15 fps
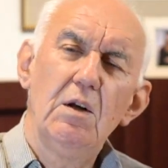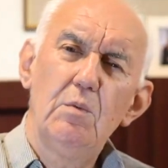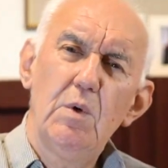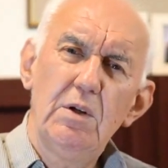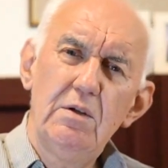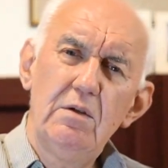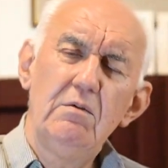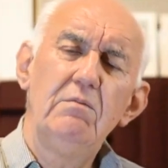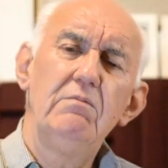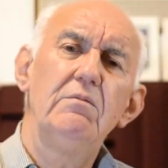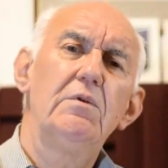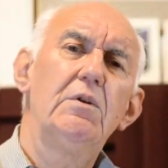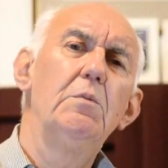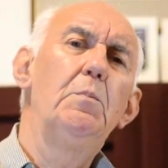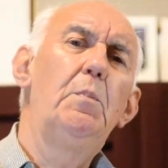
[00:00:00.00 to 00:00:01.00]
one
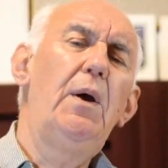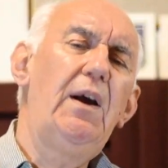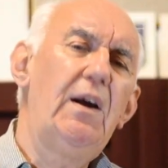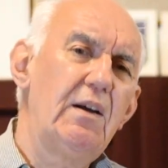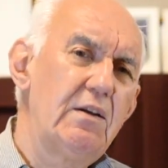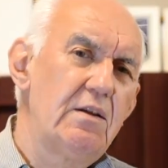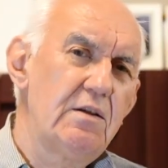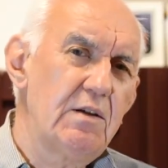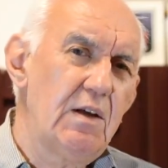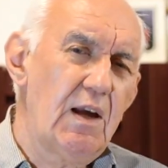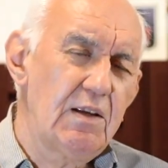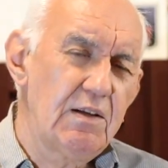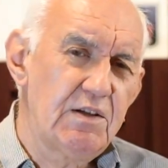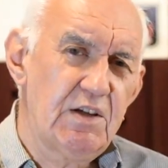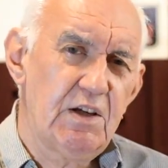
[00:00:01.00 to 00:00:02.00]
compact
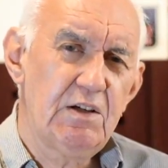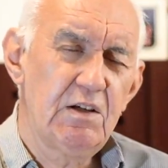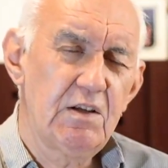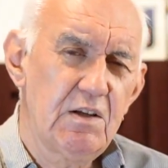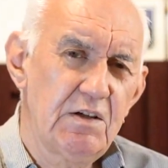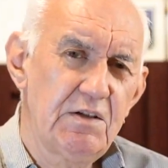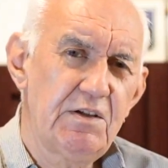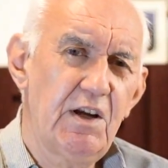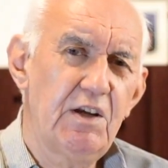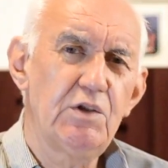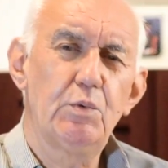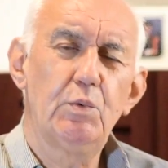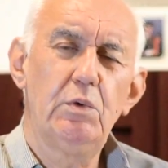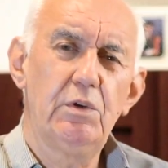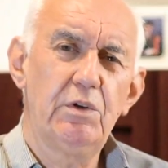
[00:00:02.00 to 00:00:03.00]
antenna that does
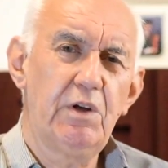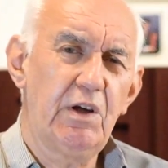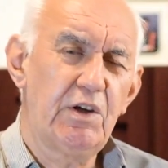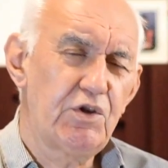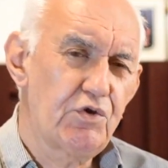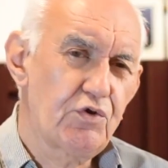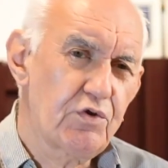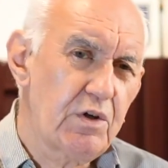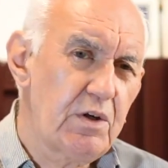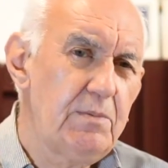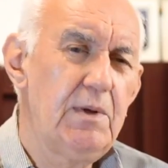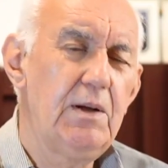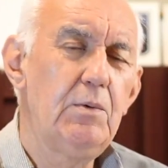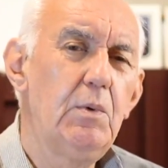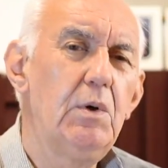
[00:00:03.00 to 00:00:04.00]
work
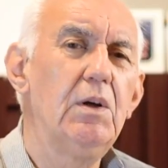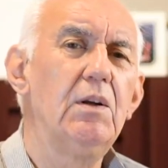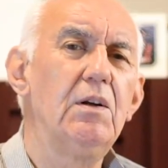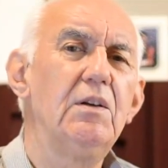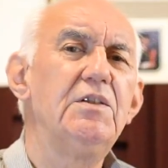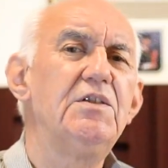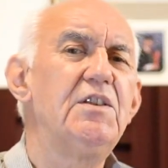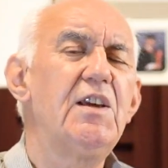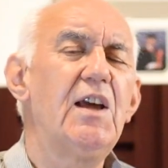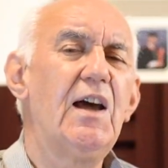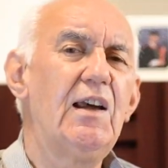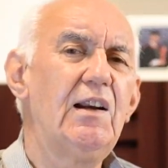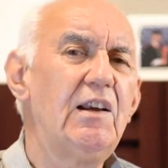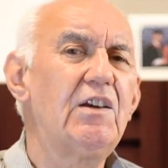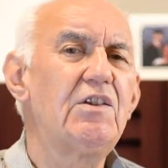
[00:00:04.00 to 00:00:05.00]
extremely well is the
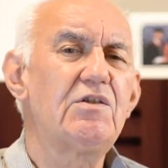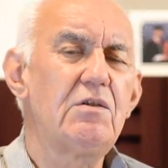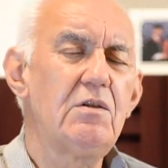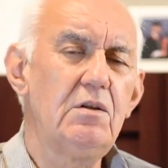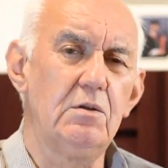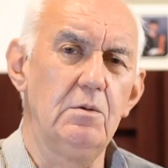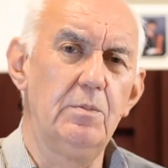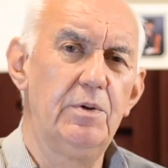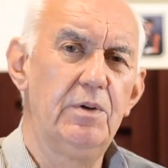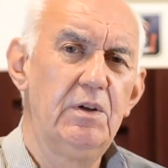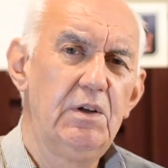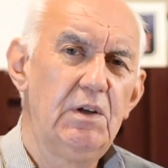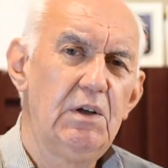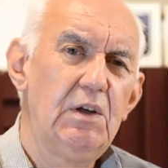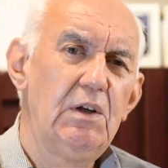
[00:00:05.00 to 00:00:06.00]
Alex Loop,
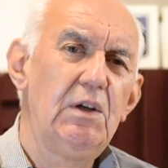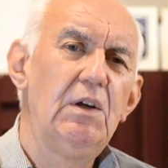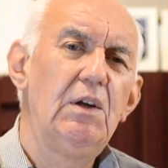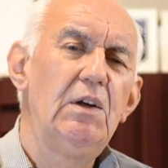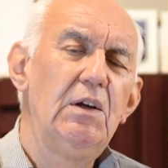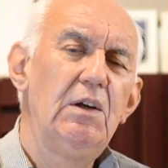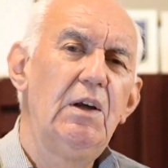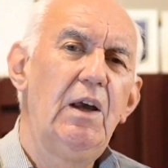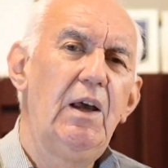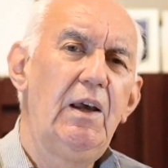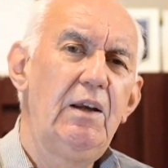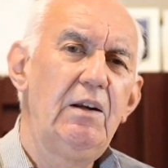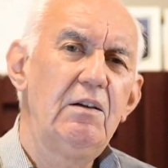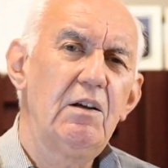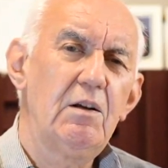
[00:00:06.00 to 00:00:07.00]

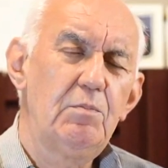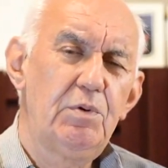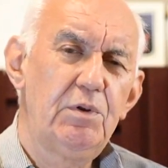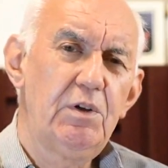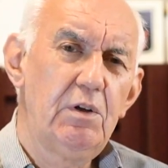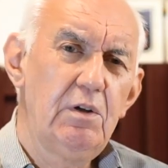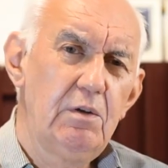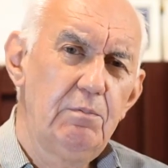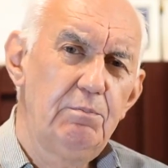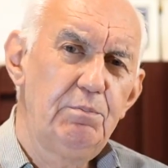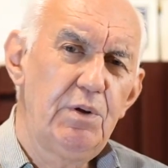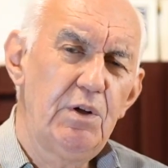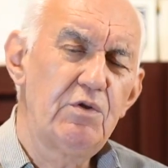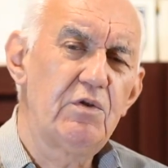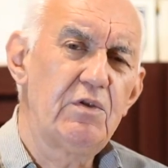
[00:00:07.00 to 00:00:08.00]
and I'll put a
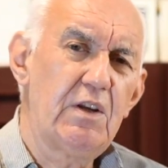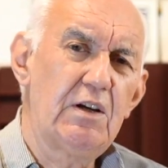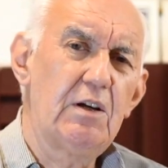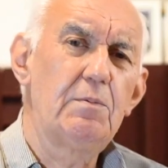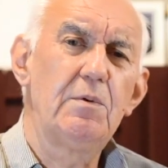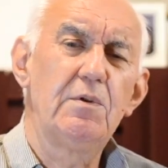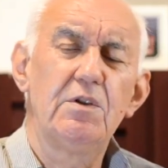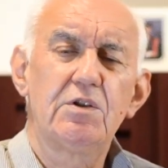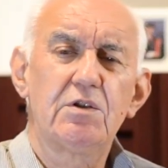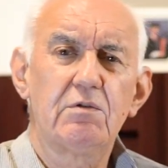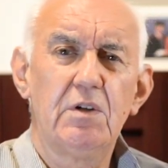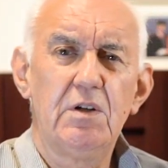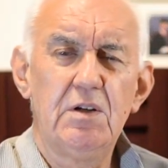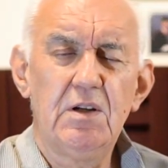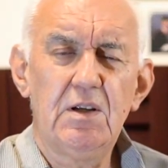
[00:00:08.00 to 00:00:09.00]
picture of that up on the screen